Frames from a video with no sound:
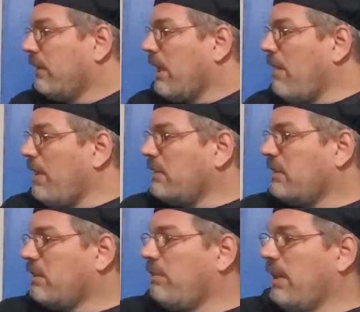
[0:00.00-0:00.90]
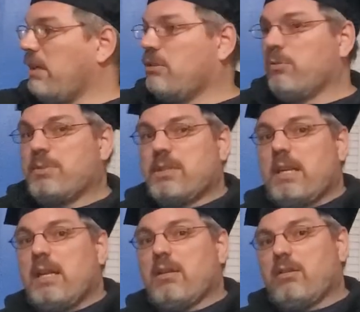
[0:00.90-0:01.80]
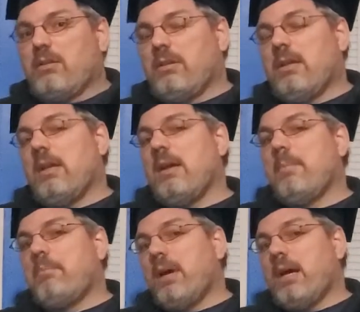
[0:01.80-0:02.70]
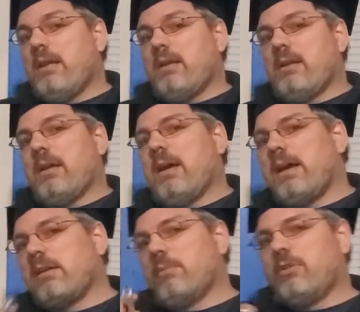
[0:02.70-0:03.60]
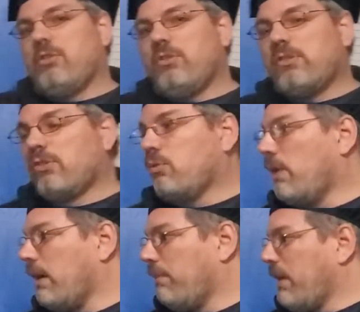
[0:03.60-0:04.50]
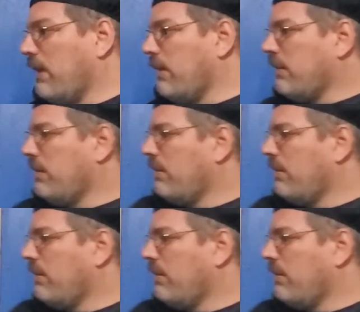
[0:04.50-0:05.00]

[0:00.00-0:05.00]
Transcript: I'm actually going to be at a 2% angle. But I can reduce this quite a bit.